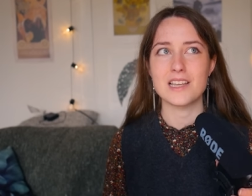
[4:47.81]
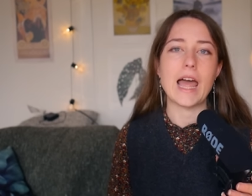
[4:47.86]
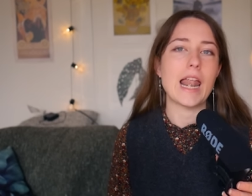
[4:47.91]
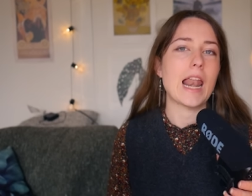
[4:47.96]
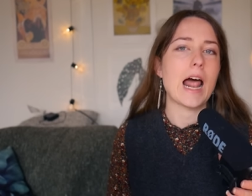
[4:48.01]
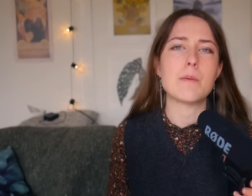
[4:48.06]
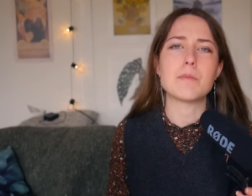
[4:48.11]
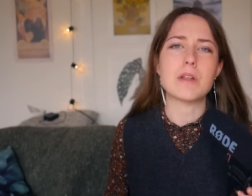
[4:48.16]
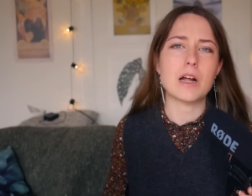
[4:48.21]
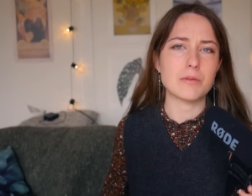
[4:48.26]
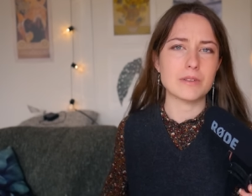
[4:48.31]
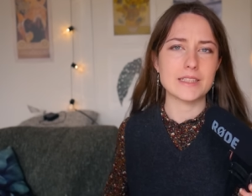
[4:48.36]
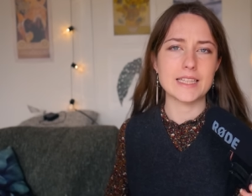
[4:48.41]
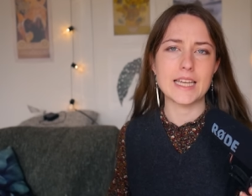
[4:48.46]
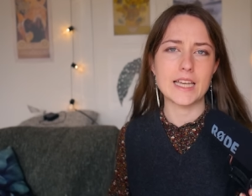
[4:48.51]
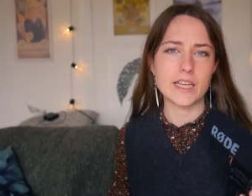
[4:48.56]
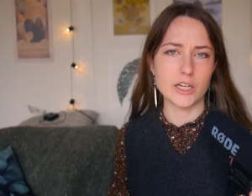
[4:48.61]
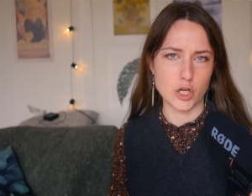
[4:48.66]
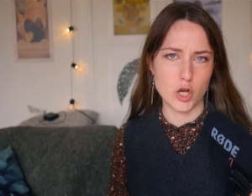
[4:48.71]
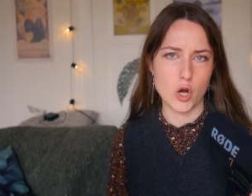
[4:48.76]
And I'm not really
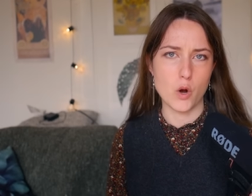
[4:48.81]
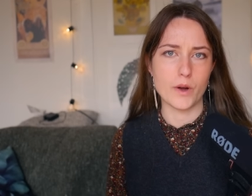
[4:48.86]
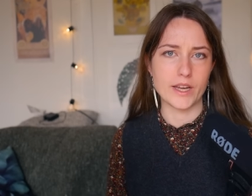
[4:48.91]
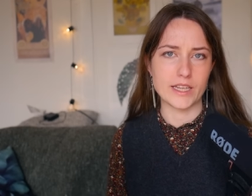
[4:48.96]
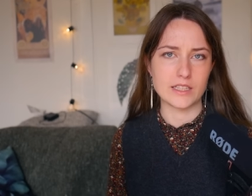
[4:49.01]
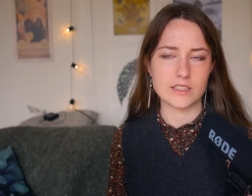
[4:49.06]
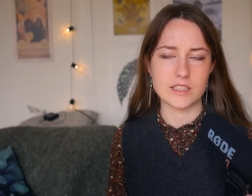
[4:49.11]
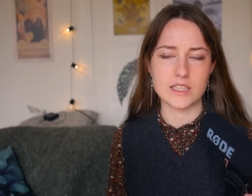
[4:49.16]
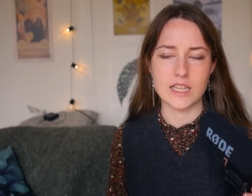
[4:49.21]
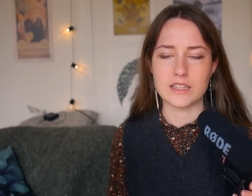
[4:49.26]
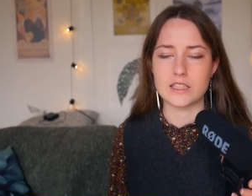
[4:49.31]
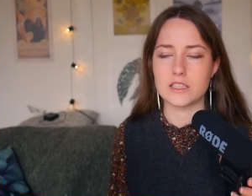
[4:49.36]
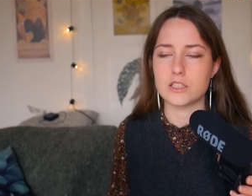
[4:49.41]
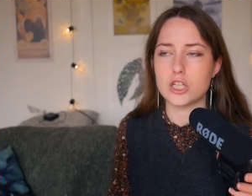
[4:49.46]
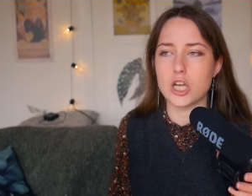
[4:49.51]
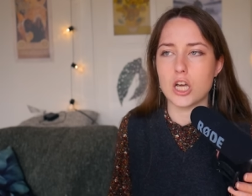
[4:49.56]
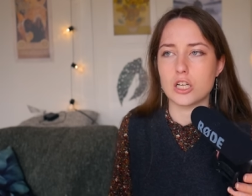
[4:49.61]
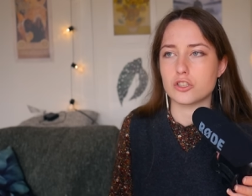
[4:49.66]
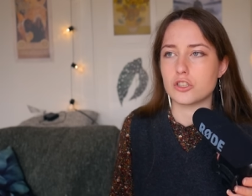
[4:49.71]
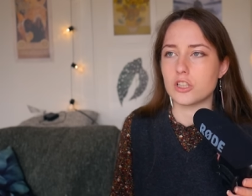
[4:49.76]
gonna go into that
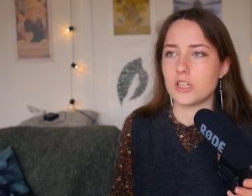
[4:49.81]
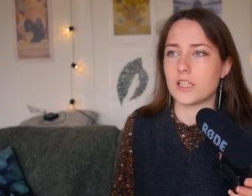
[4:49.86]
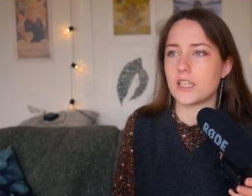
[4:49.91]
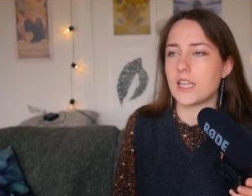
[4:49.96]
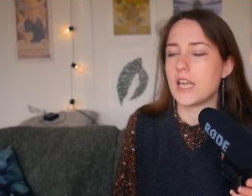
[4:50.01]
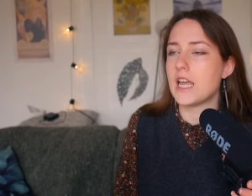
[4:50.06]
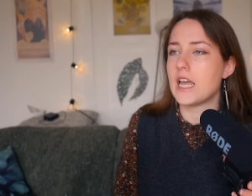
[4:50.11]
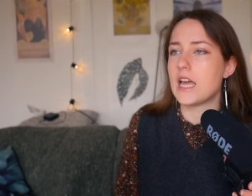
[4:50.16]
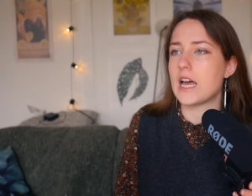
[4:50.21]
discussion.